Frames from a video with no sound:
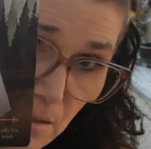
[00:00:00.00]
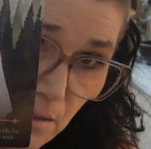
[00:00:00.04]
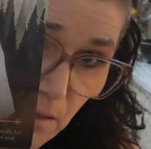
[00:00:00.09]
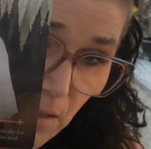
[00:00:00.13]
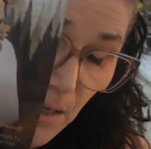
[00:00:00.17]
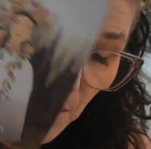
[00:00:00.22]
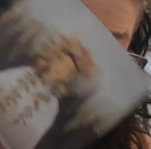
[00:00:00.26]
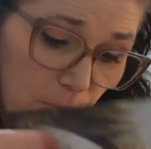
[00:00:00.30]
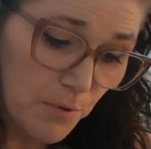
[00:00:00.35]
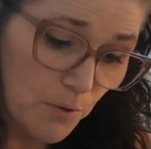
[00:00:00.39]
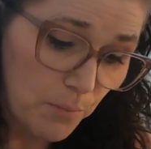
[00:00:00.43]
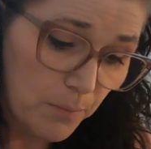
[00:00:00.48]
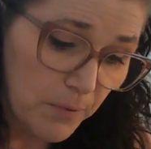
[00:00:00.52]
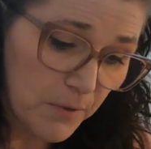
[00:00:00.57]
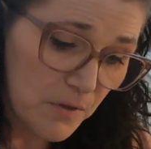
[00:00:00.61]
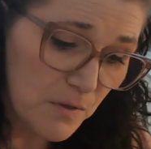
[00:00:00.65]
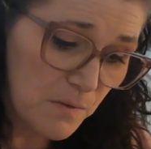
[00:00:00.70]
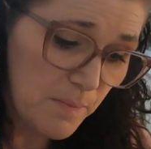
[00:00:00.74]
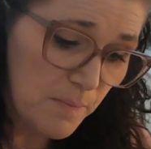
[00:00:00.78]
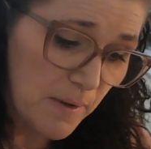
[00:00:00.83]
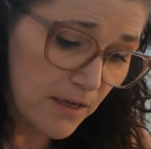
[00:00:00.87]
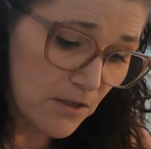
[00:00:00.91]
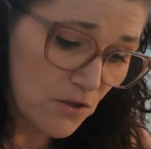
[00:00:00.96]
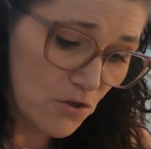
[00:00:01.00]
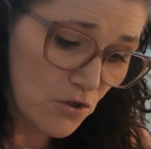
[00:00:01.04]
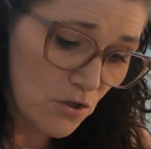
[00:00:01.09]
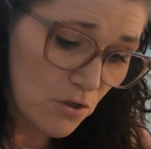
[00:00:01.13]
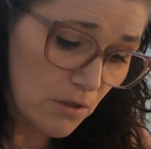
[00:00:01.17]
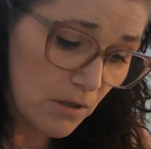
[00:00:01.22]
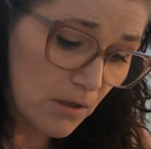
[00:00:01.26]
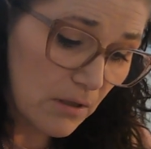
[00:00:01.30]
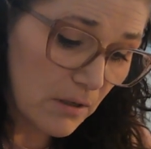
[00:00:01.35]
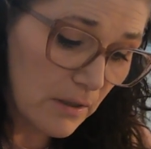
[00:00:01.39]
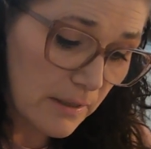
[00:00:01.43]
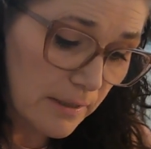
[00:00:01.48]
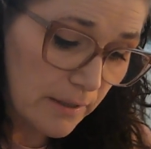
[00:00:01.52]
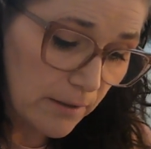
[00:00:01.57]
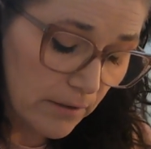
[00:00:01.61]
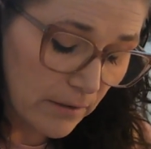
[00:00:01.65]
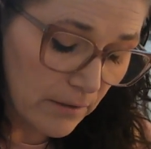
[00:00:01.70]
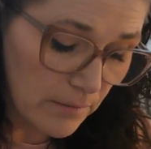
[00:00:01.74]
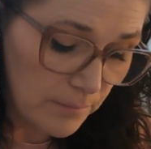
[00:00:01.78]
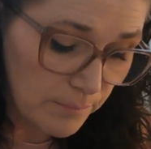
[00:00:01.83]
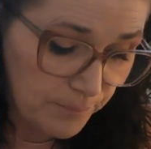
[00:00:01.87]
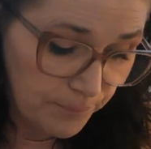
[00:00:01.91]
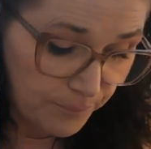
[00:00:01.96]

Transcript: keep your perception clear,